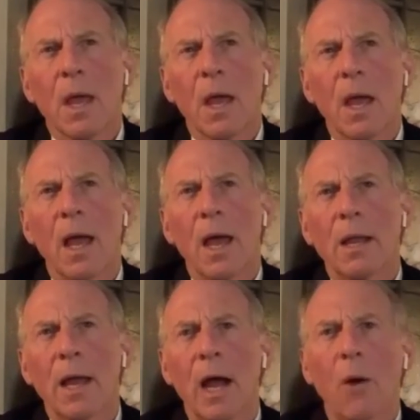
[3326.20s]

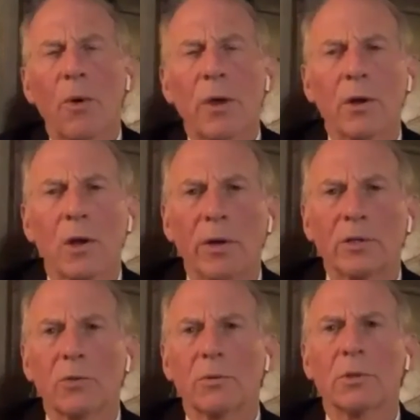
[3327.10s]
And how we are going
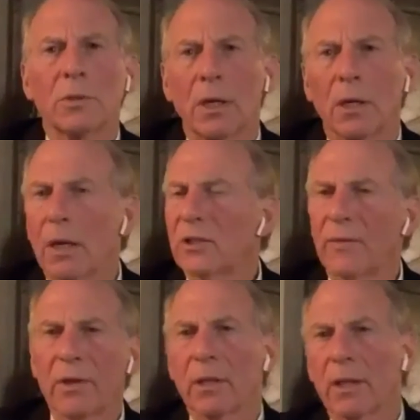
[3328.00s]
to, it's
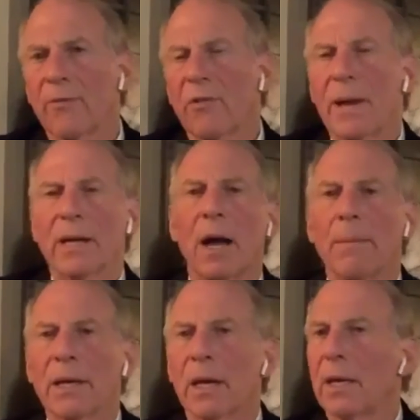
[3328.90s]
everything then from
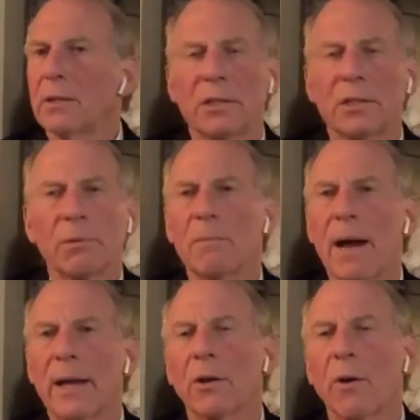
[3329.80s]
economic aid to
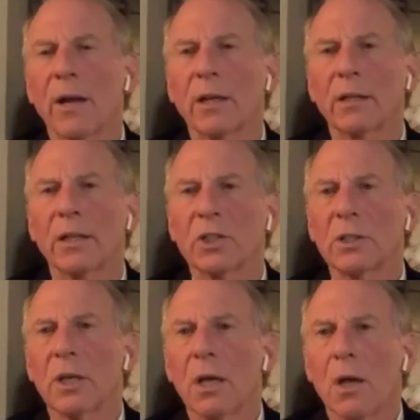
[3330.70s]
diplomatic
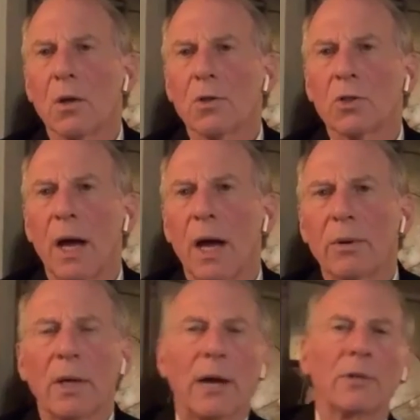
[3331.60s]
recognition. So I
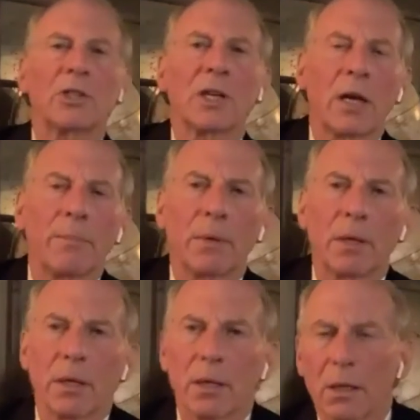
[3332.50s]
would set up
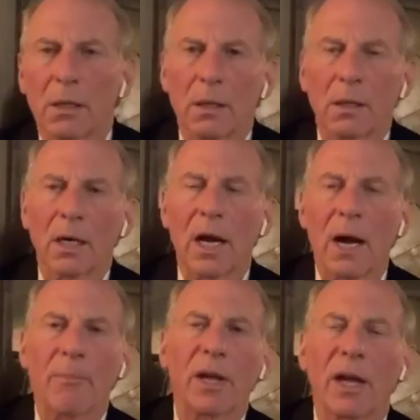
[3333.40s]
a
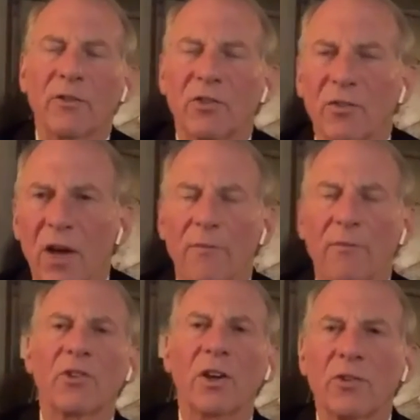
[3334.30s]
comprehensive
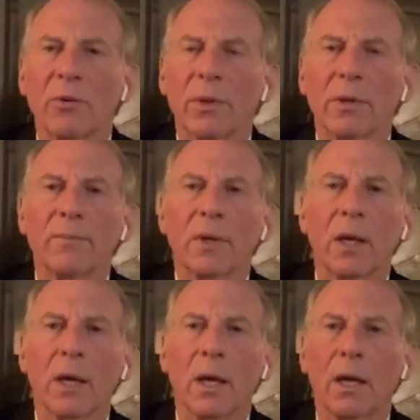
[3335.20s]
conversation with them,
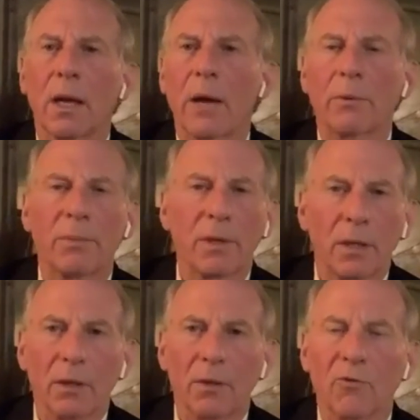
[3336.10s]
and I would
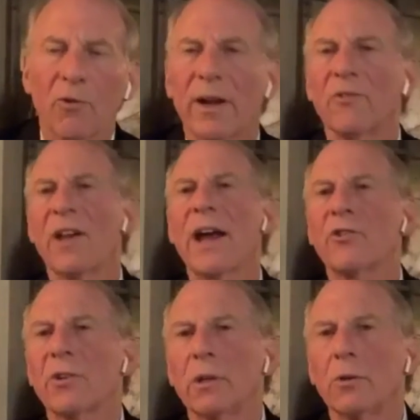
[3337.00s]
be
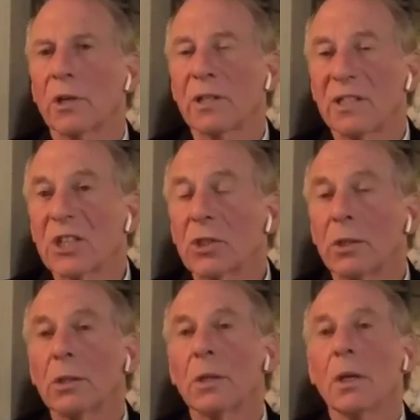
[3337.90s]
transactional or
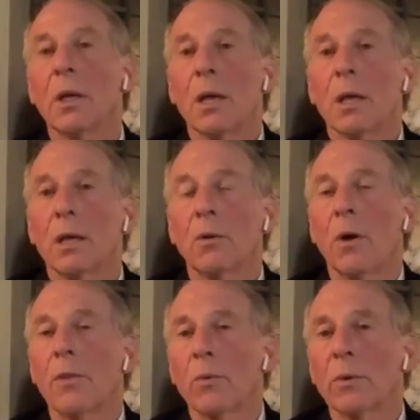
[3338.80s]
conditional in
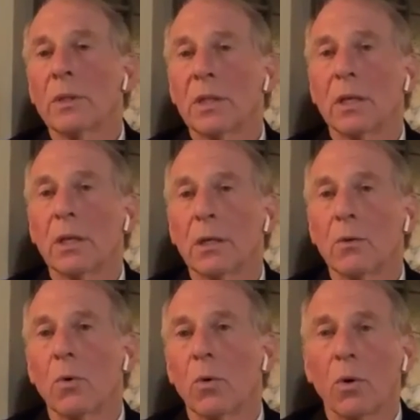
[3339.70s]
all that we did
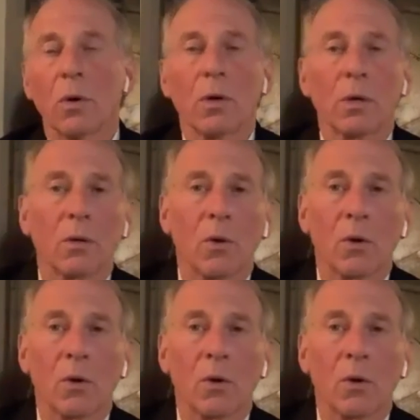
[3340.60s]
or